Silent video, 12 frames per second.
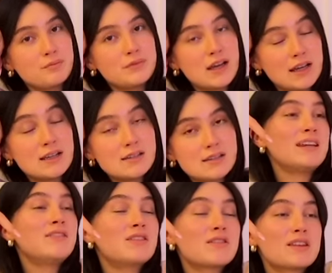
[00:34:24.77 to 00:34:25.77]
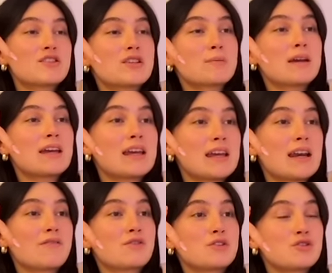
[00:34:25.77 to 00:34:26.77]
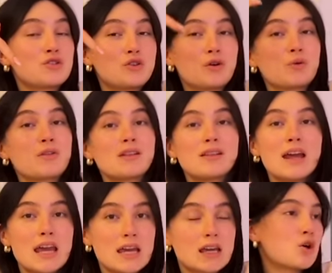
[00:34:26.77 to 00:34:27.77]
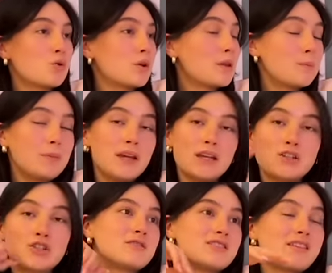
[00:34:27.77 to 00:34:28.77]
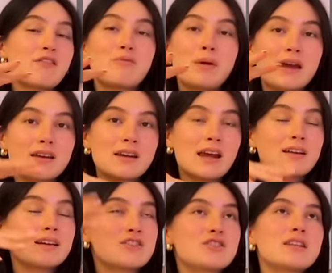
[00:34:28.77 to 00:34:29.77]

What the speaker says: nice, even if that's just like making an effort to go to the lake, go to the beach, just have a picnic, like just